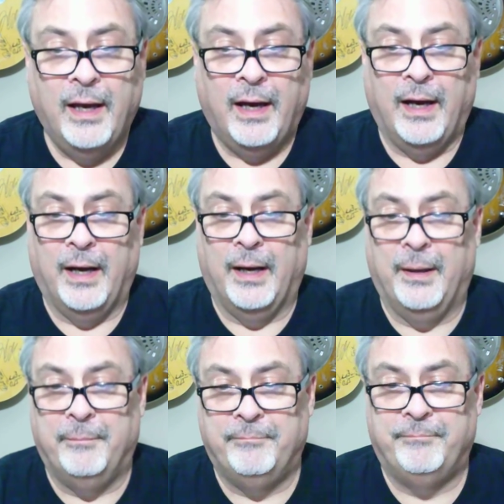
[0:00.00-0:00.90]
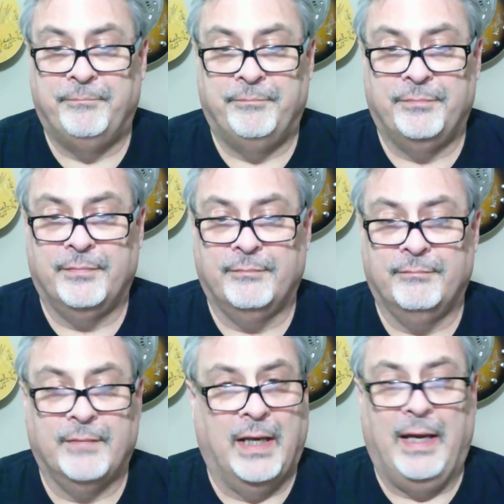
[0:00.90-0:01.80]
And
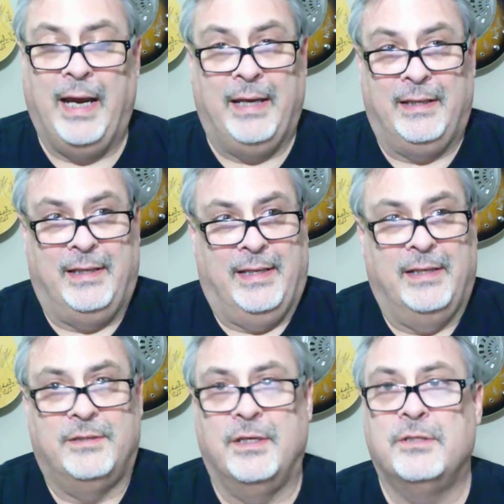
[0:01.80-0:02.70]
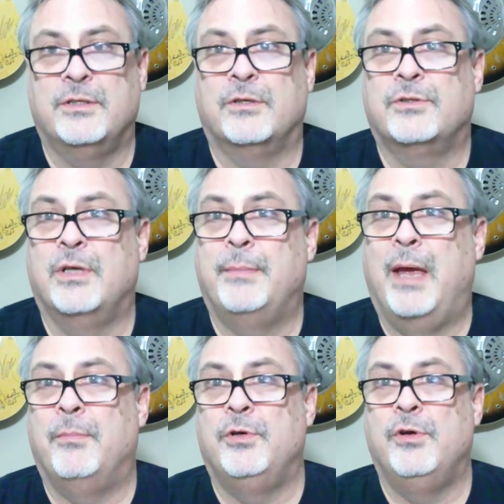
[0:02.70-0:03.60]
then it says there's some
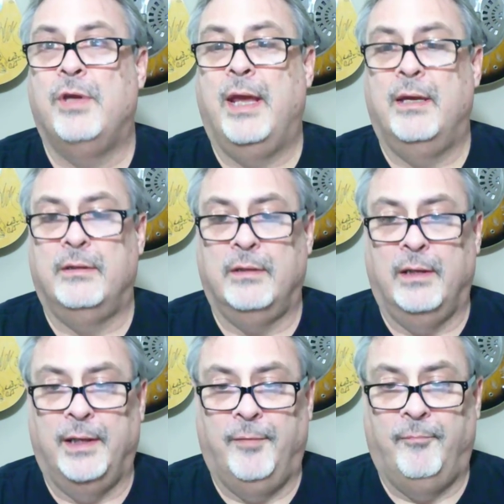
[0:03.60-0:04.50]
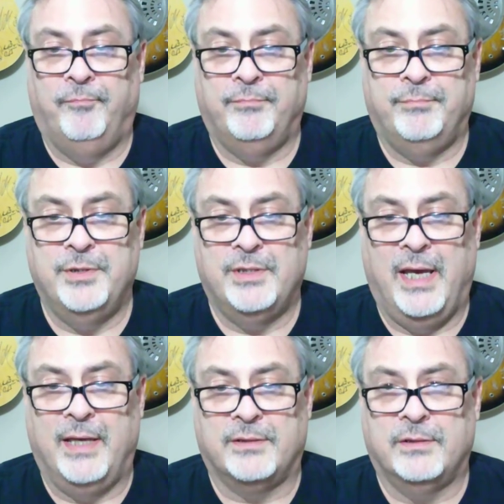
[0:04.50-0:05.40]
ammo you can't
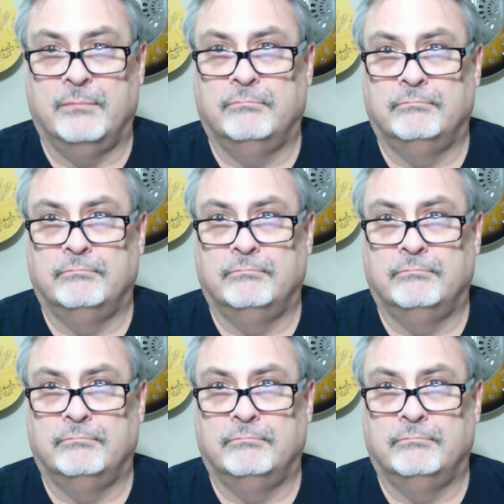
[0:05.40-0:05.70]
possess.